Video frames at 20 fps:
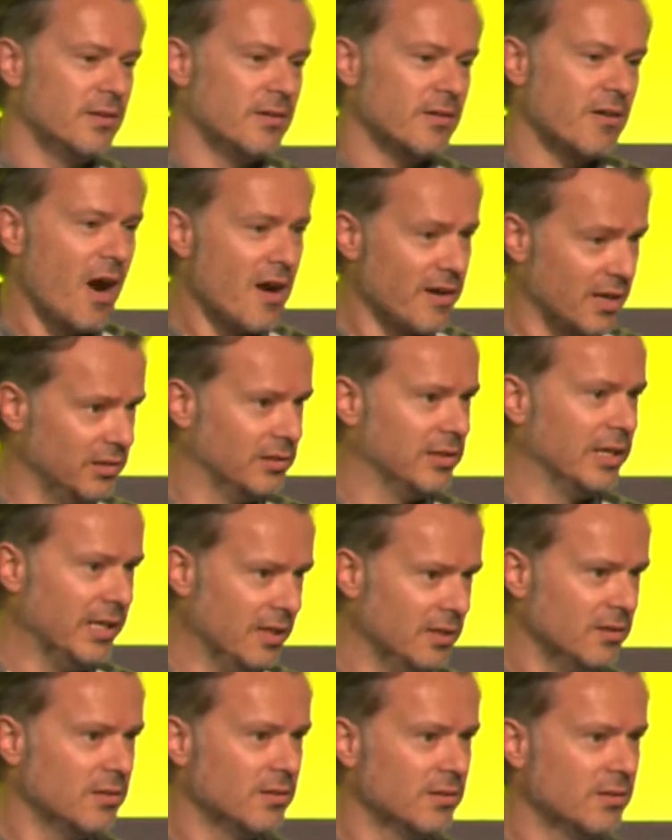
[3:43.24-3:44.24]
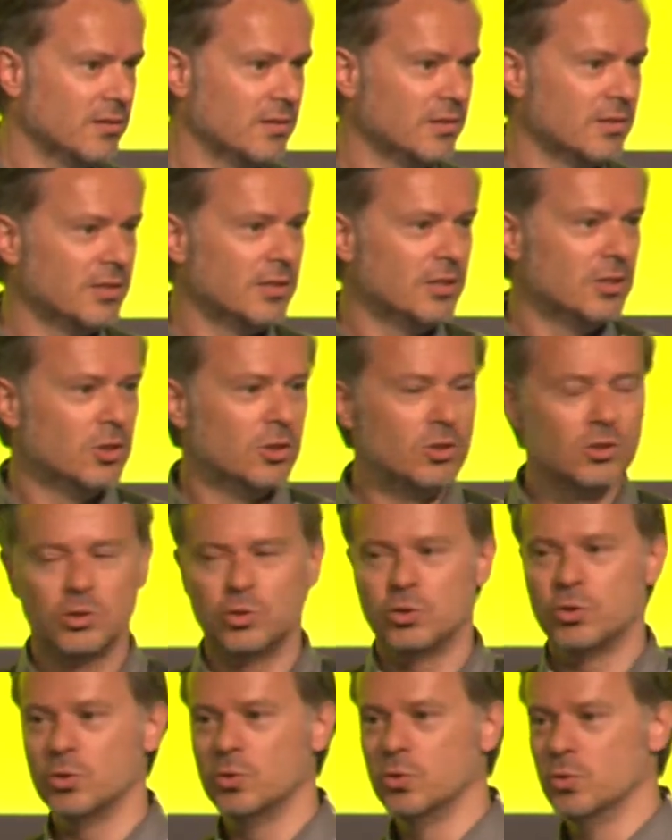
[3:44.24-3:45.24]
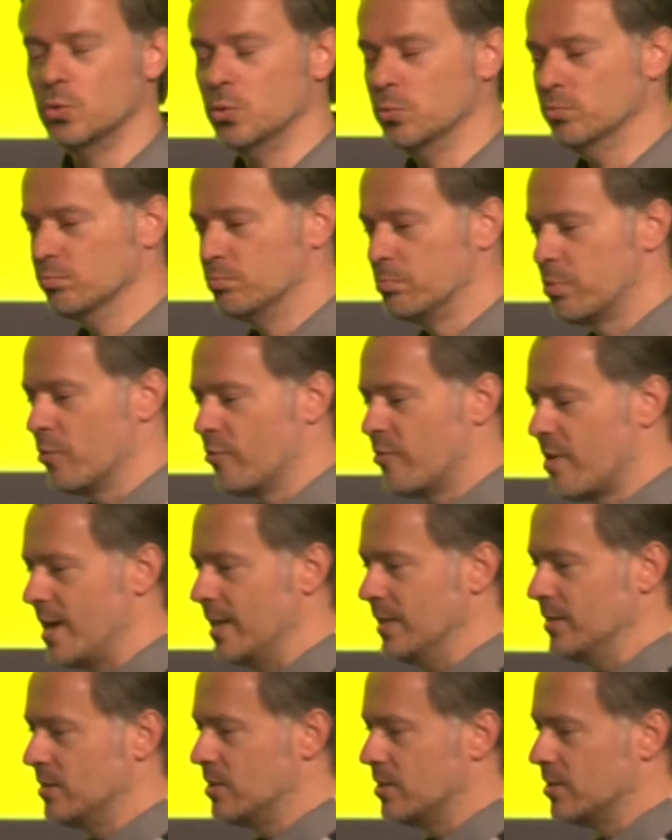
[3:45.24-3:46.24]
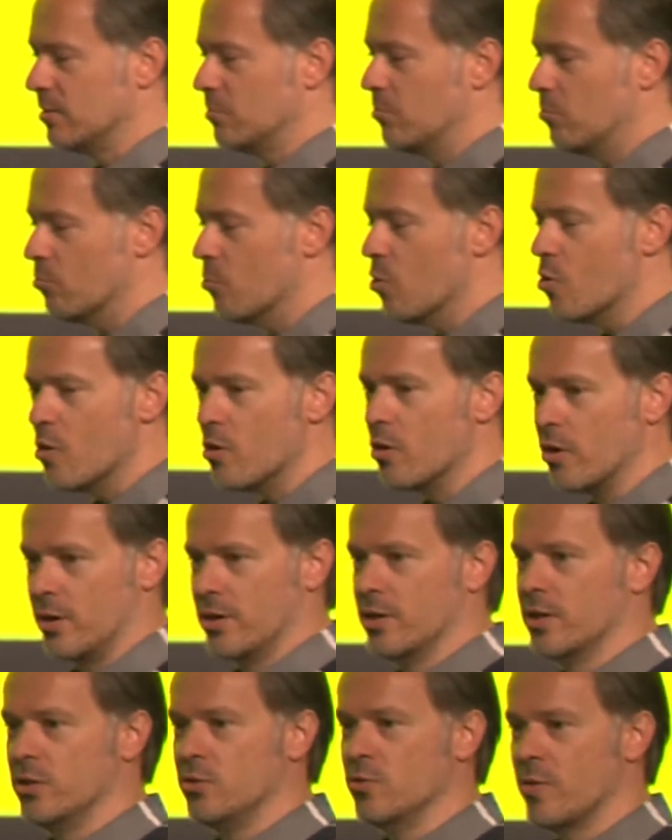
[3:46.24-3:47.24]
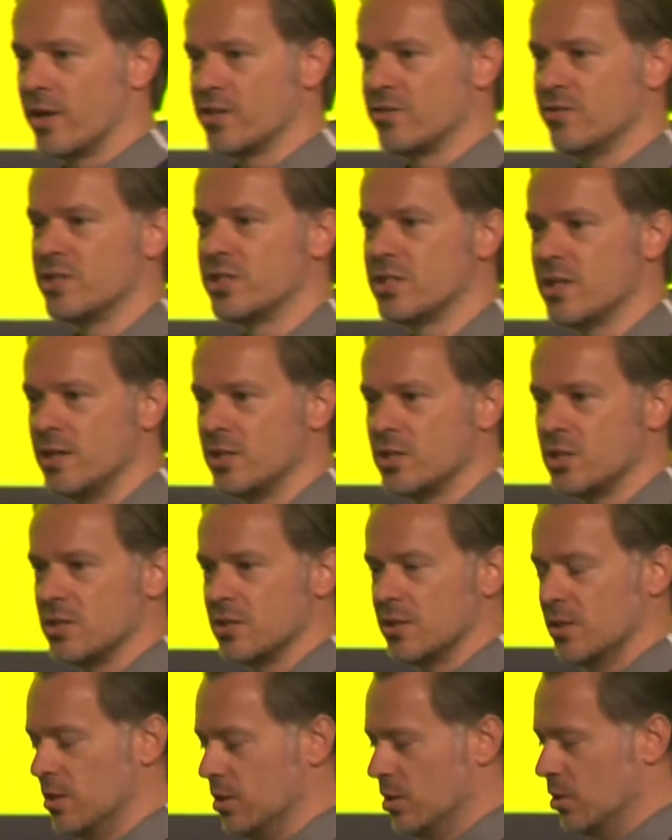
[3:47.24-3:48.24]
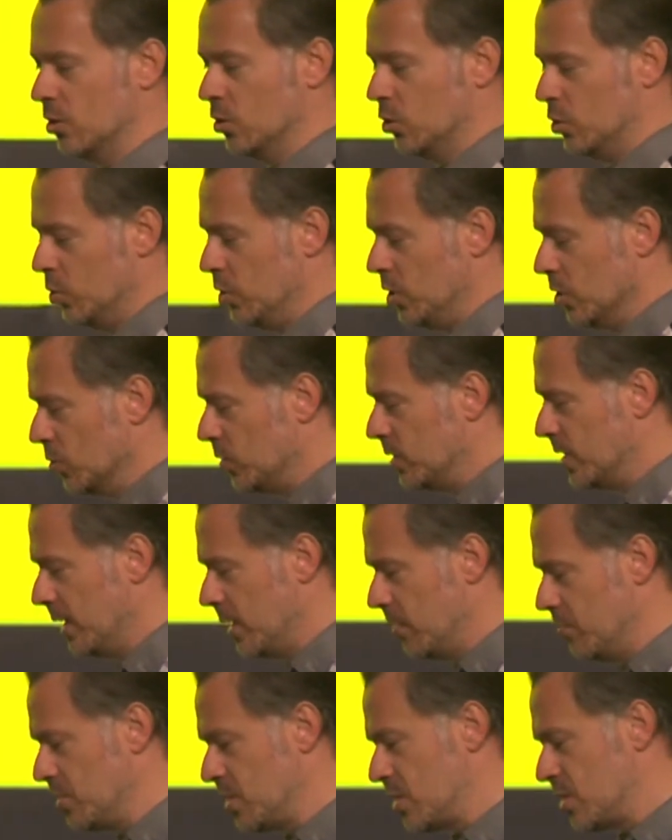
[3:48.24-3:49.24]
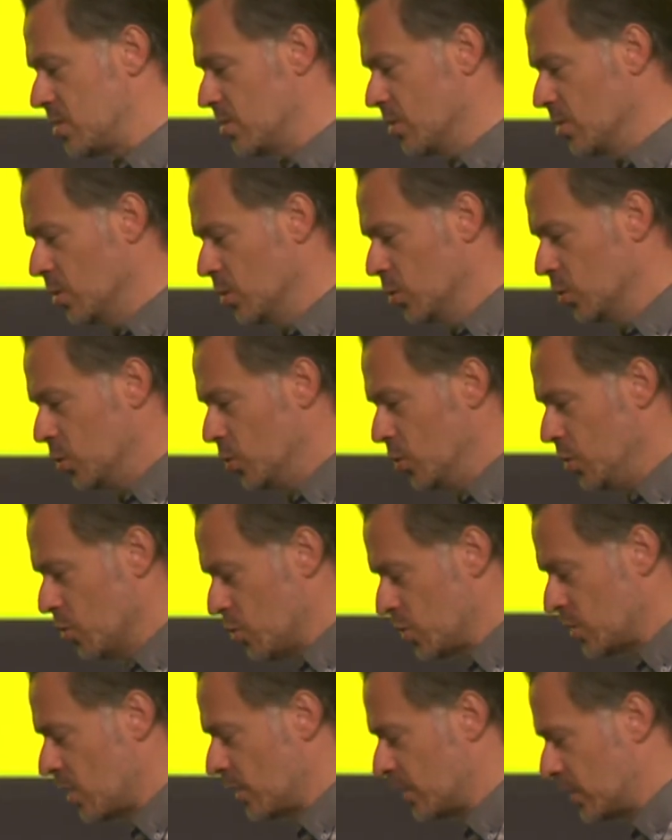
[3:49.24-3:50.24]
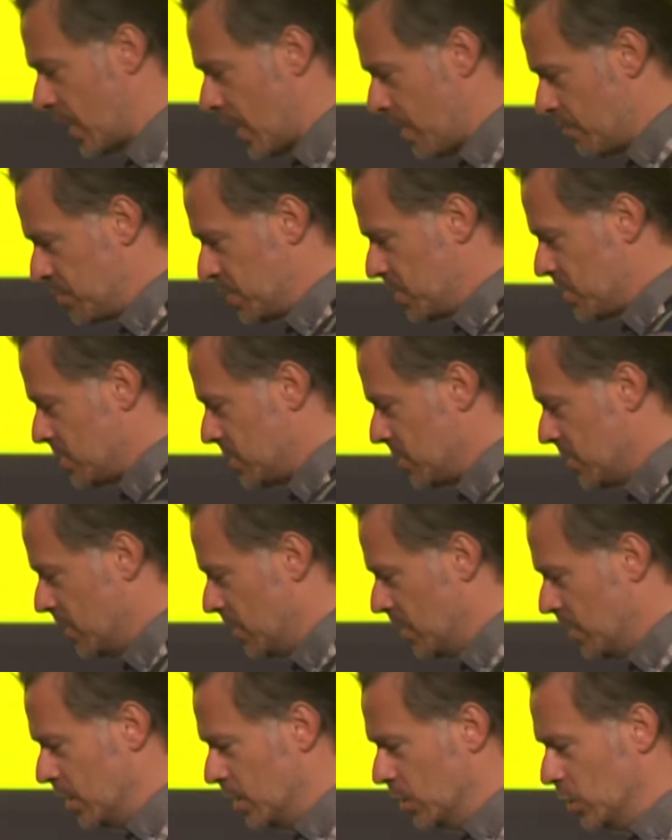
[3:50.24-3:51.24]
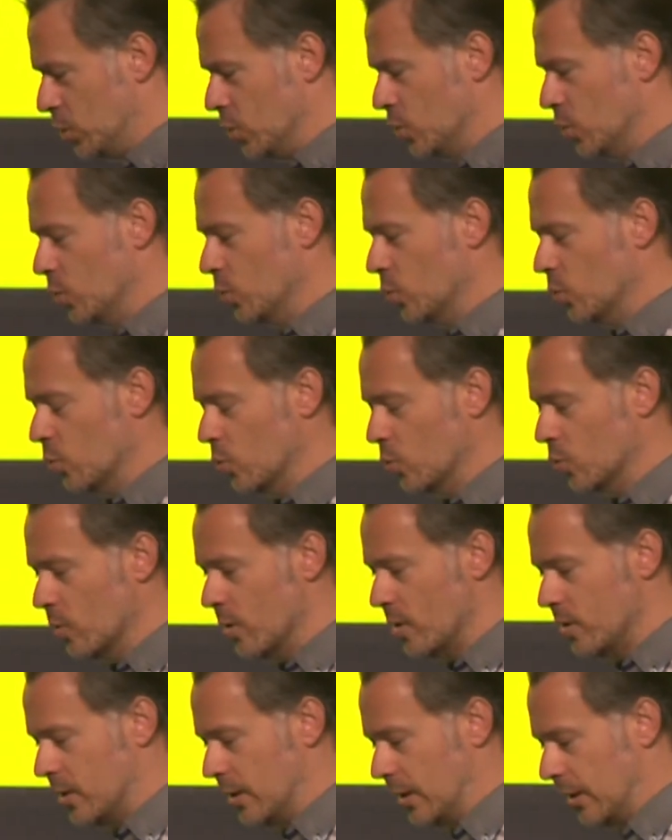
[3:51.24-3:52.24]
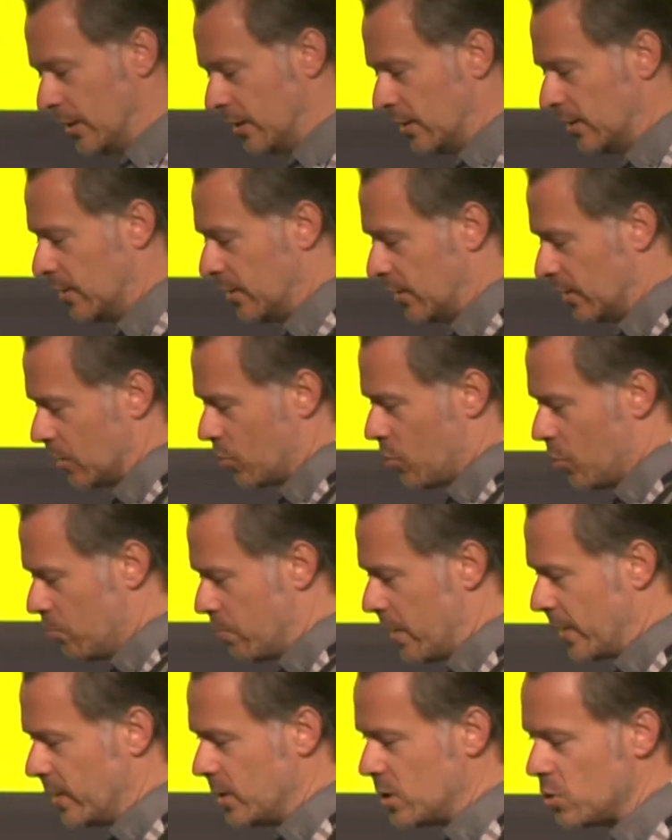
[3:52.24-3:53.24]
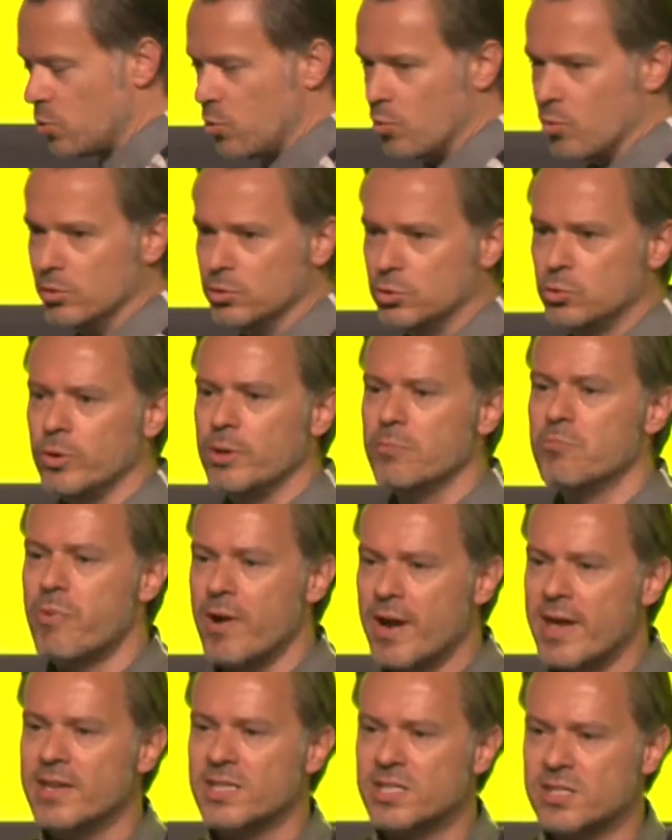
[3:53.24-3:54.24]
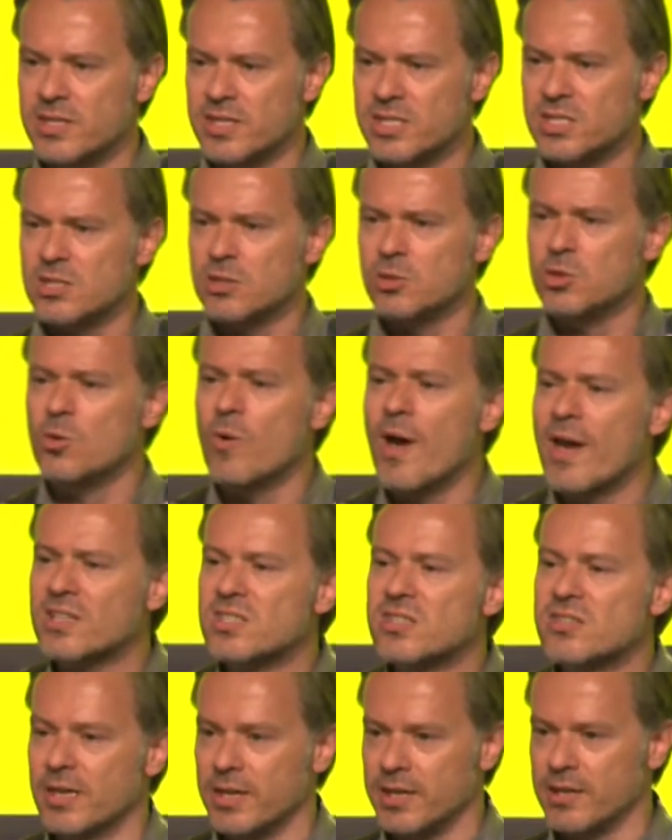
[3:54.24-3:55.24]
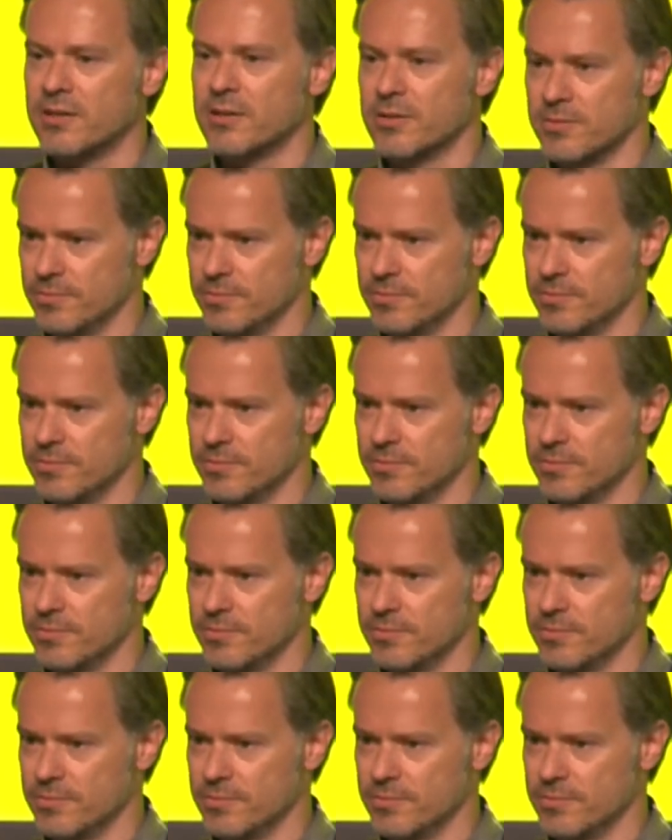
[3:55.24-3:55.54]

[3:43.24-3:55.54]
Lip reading: currently to provide more UX research to new teams, to new startups, to companies who want to embrace this UX thing.